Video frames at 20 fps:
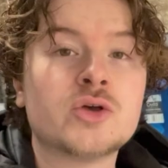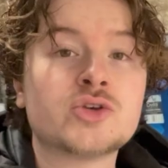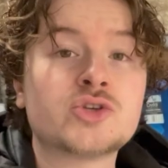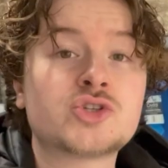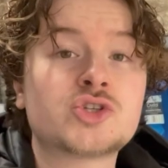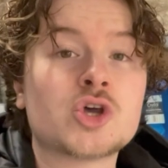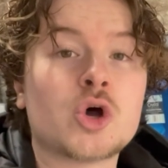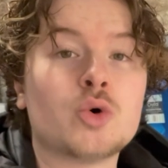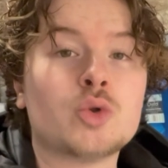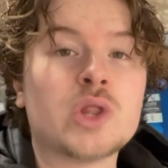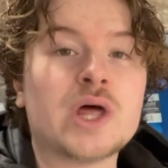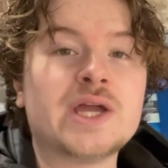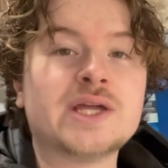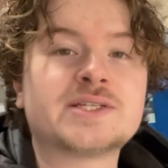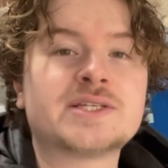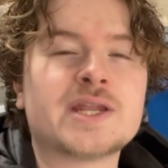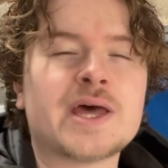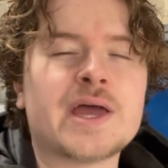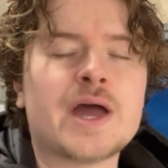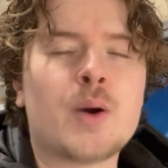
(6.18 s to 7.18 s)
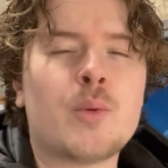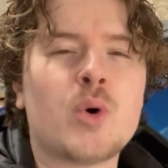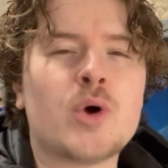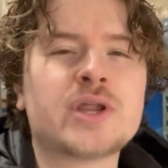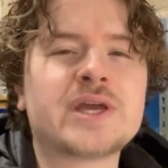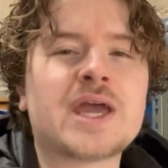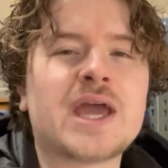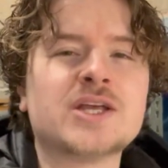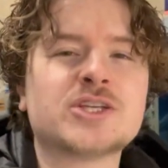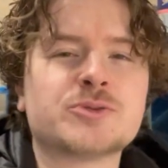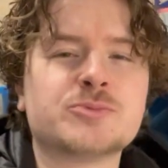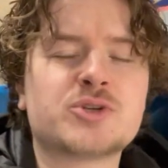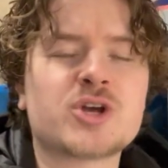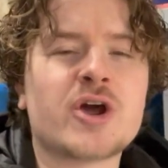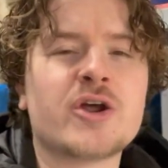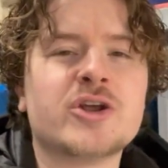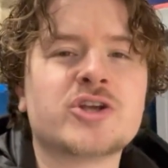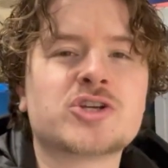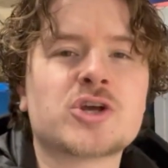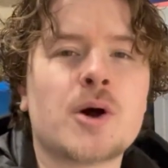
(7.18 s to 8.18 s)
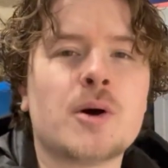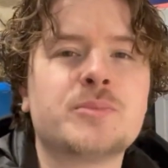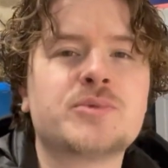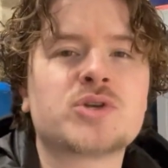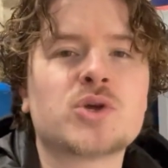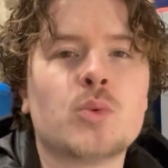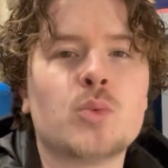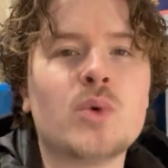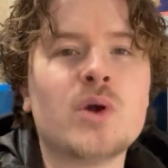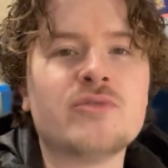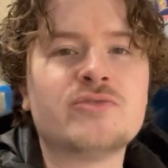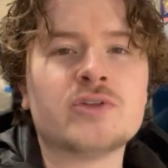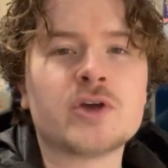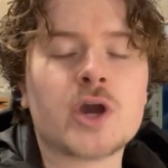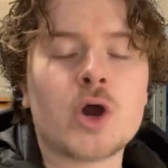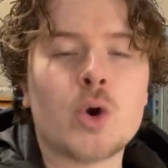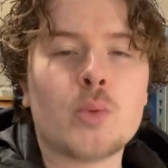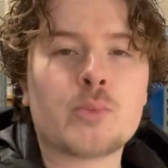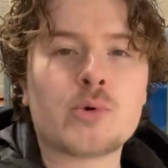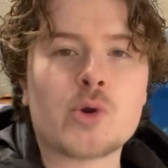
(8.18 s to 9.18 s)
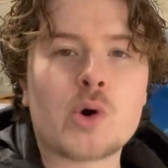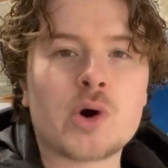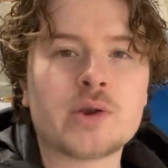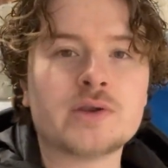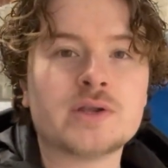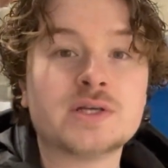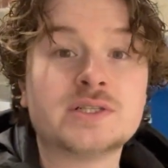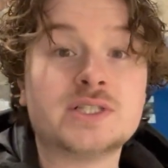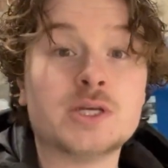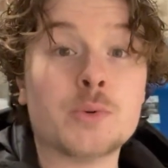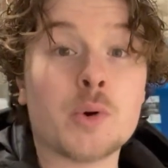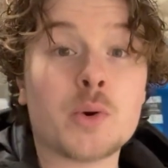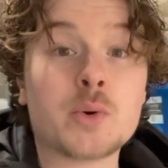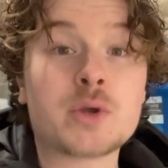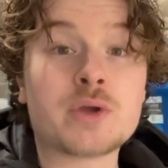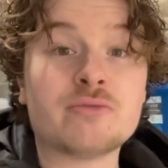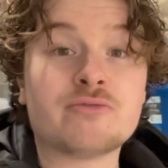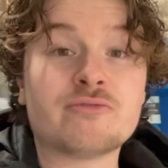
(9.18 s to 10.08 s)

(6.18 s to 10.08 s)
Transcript: so later today, I want to get in some charity shops with the GoPro on, see what we can